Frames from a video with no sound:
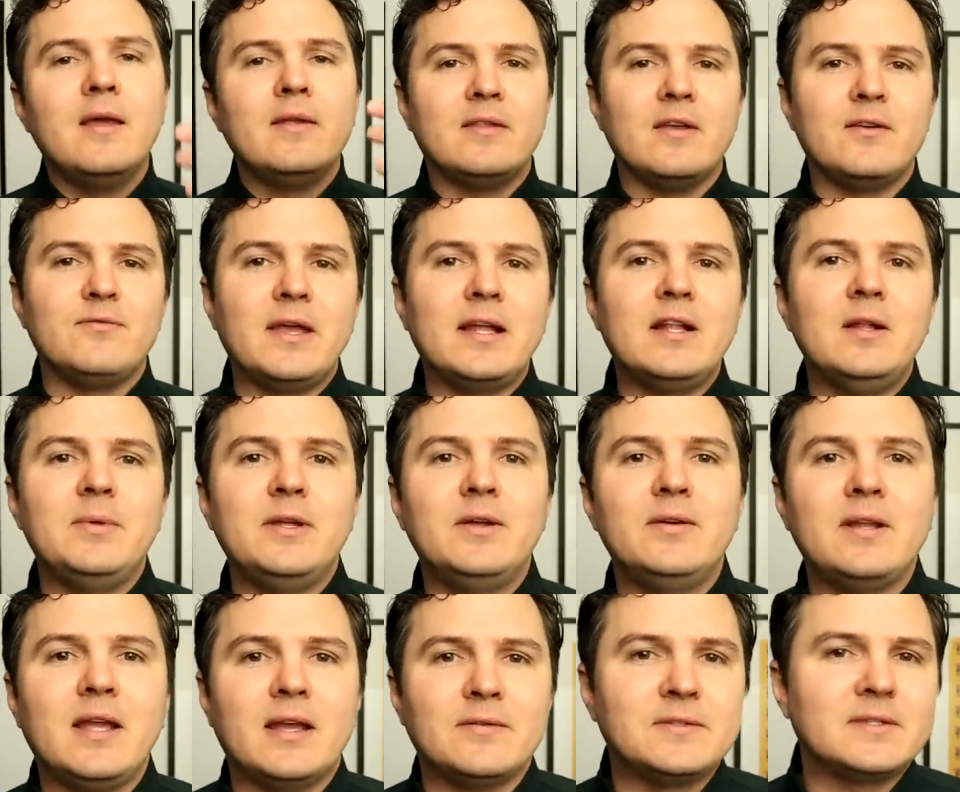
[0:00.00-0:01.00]
The
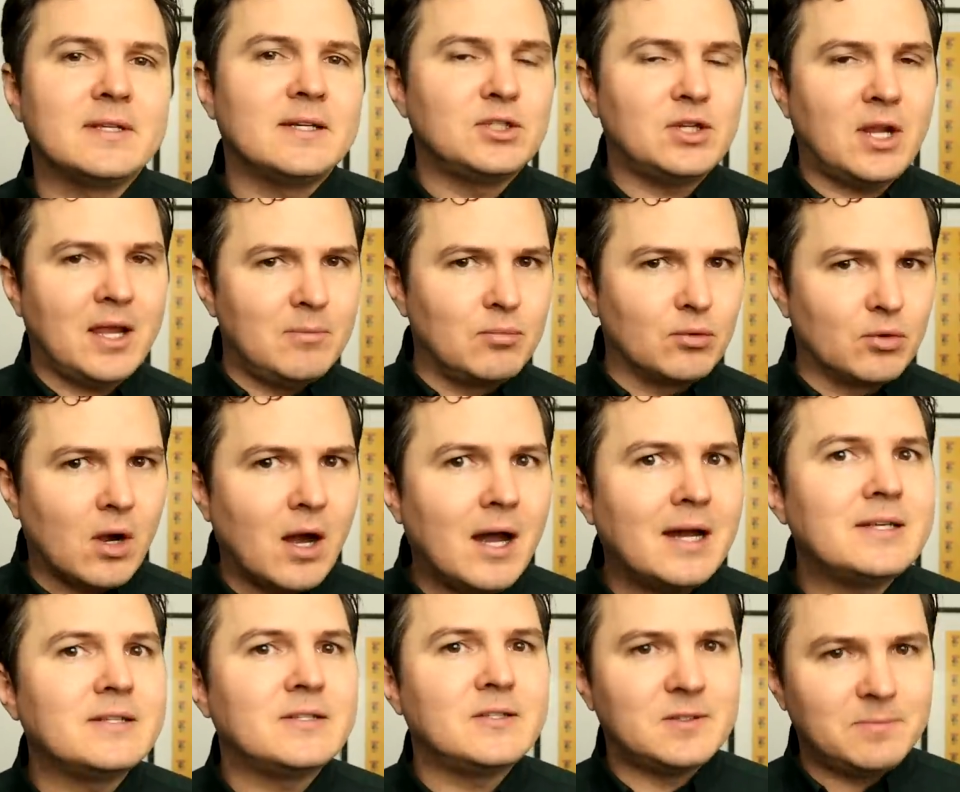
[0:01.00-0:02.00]
availability of such a
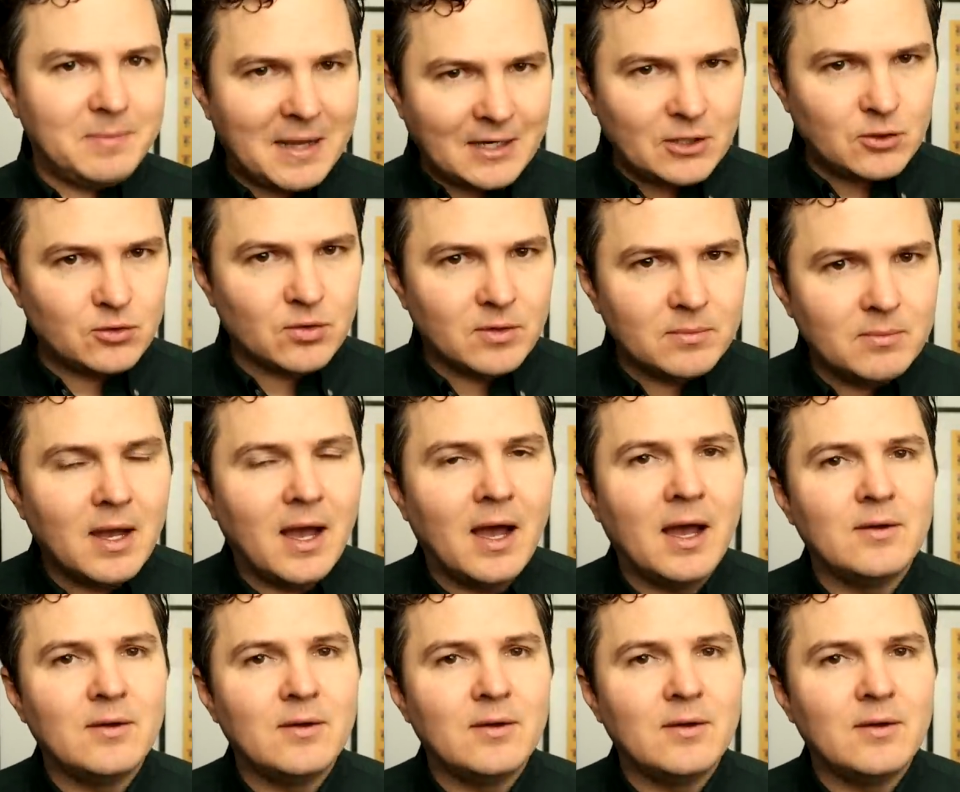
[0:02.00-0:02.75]
broad spectrum